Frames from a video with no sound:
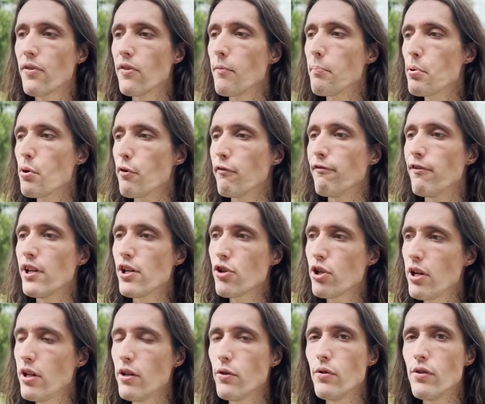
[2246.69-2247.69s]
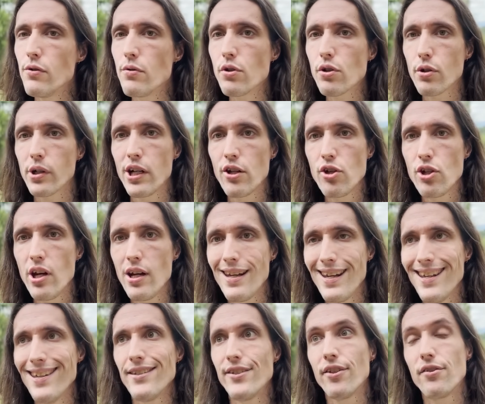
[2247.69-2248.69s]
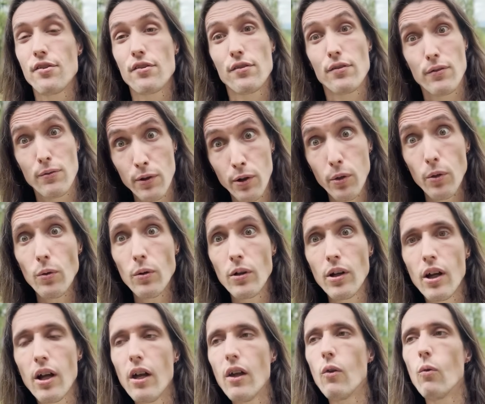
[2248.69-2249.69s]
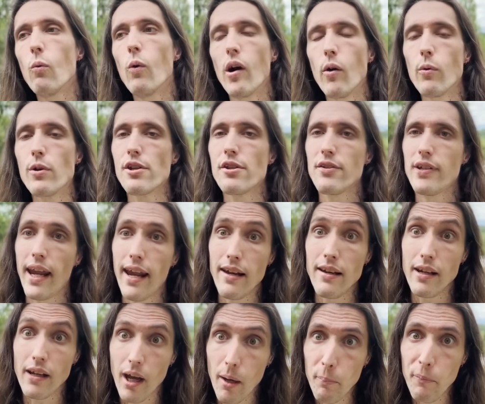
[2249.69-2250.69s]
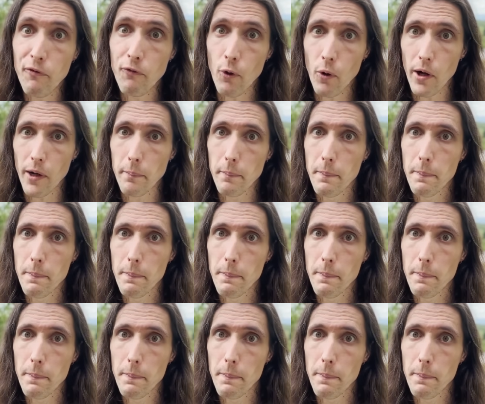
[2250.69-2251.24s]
the provision, the nutrition is through what we're standing up for,